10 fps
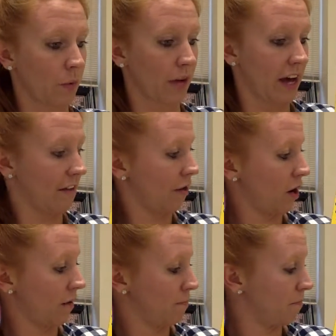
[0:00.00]
We have
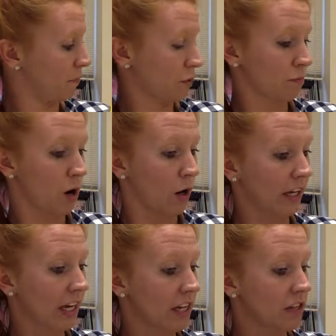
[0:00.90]
our small
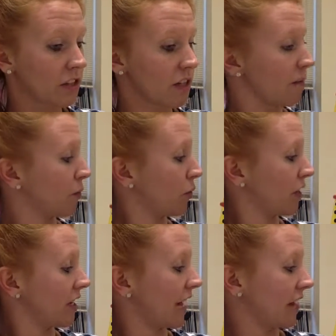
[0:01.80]
hand in between
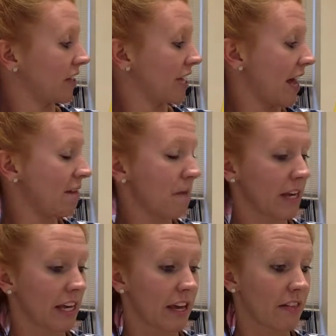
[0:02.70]
the 9 and the 10,
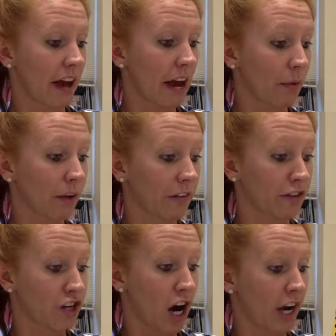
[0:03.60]
making it in the hour of
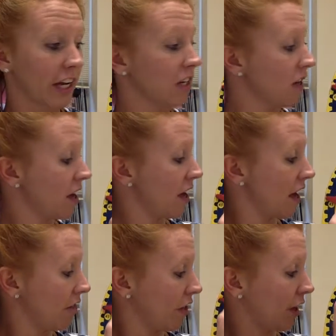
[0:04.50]
9.
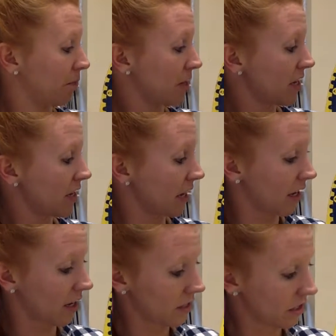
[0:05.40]
And then our big
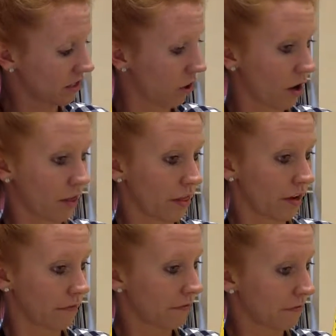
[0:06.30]
hand is on
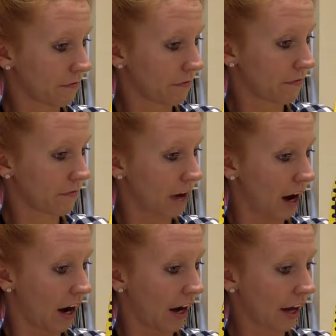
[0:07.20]
the
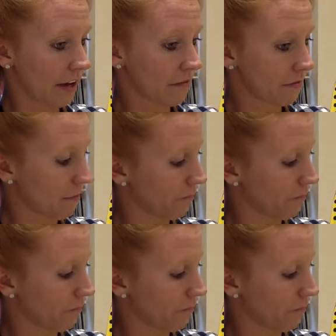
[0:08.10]
5.